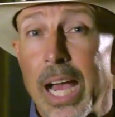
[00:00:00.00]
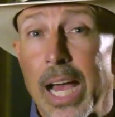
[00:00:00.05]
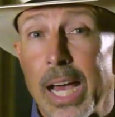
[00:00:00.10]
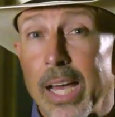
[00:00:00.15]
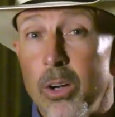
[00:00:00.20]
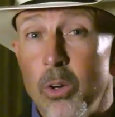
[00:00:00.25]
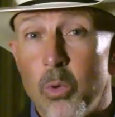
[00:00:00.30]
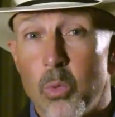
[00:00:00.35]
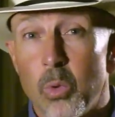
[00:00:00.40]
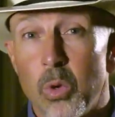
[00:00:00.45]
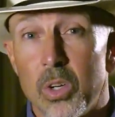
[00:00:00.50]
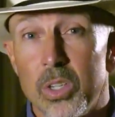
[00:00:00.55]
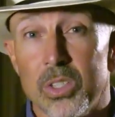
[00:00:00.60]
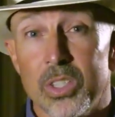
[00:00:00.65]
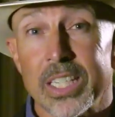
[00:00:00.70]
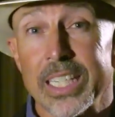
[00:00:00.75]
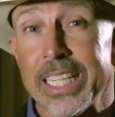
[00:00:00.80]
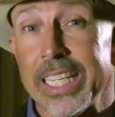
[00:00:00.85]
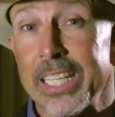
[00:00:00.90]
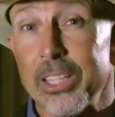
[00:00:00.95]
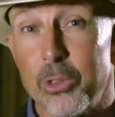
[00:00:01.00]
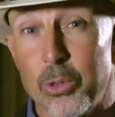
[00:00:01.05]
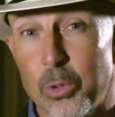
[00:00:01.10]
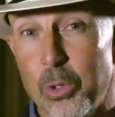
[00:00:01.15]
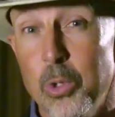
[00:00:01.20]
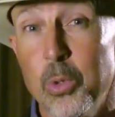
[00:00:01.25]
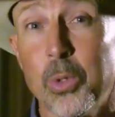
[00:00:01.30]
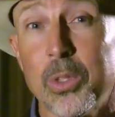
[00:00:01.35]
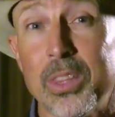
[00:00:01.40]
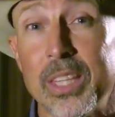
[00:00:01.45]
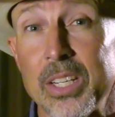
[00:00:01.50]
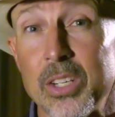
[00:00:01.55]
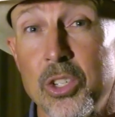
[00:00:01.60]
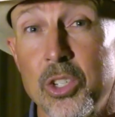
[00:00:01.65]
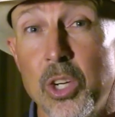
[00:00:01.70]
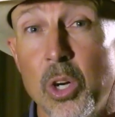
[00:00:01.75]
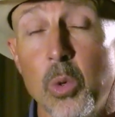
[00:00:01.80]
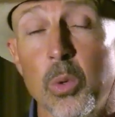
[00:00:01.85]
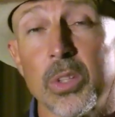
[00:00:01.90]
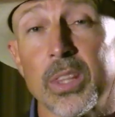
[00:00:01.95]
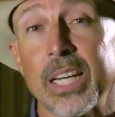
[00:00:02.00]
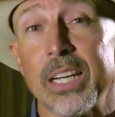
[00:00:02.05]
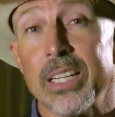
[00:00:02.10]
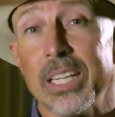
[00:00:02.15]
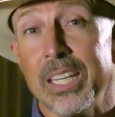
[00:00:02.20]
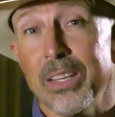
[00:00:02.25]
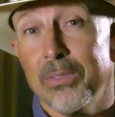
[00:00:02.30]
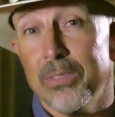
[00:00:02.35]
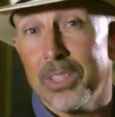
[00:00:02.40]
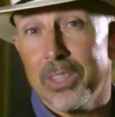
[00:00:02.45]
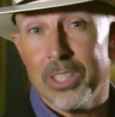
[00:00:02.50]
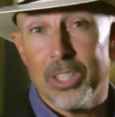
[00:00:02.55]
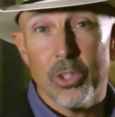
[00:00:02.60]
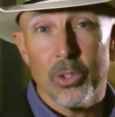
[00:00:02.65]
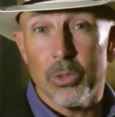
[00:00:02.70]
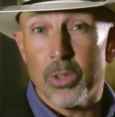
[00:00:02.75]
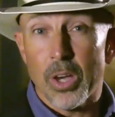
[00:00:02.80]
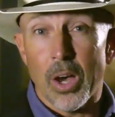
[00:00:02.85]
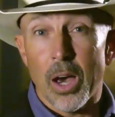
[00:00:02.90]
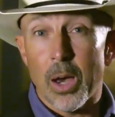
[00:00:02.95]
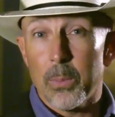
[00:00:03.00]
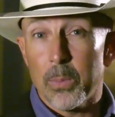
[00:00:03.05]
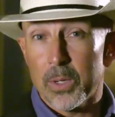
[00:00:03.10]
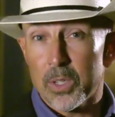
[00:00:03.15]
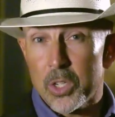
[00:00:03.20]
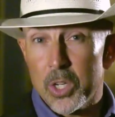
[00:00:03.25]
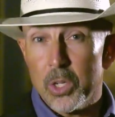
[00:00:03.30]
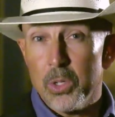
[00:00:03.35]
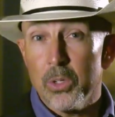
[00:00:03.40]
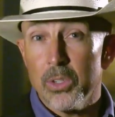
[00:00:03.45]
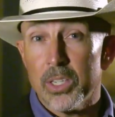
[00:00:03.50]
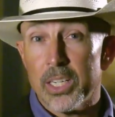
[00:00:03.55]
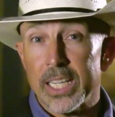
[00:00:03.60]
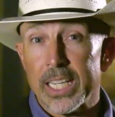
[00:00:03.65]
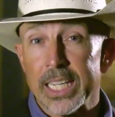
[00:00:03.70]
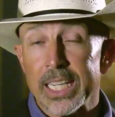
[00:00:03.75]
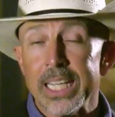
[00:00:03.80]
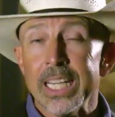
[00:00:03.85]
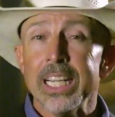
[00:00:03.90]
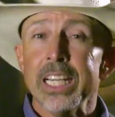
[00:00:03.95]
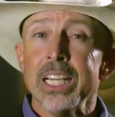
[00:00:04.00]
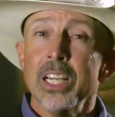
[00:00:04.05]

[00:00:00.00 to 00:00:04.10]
I don't want to get through with this show without giving you the opportunity